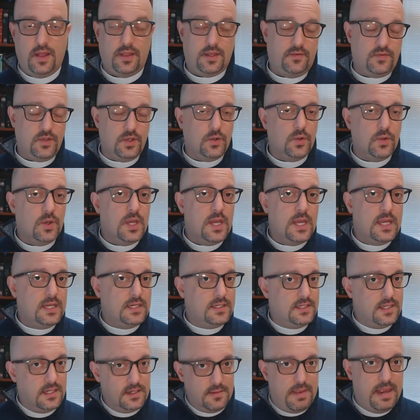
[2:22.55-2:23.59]
If you
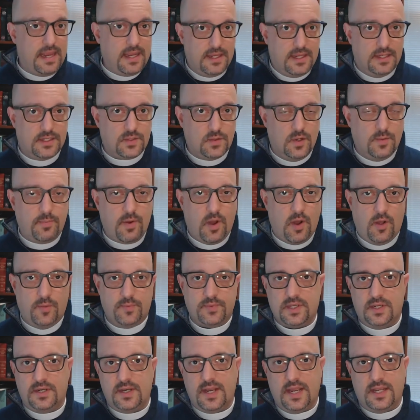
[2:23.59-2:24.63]
didn't make it to a Palm
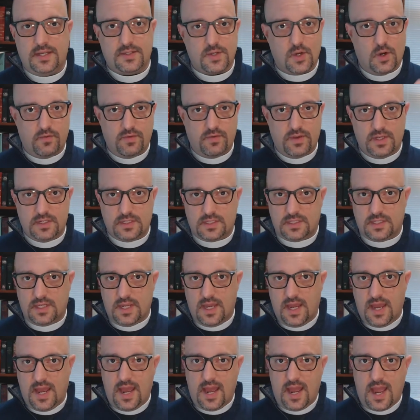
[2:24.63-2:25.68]
Sunday service,
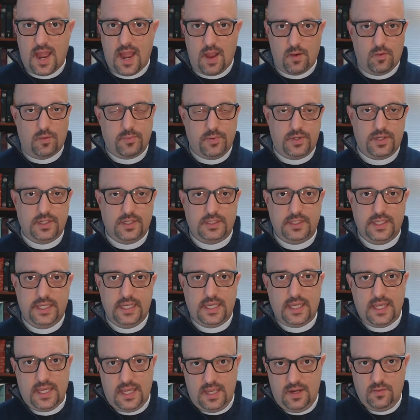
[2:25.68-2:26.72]
I will put a
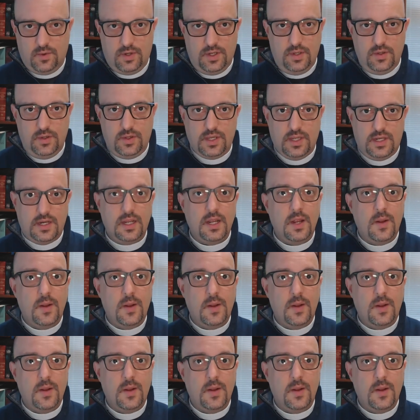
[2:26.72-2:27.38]
link in where you can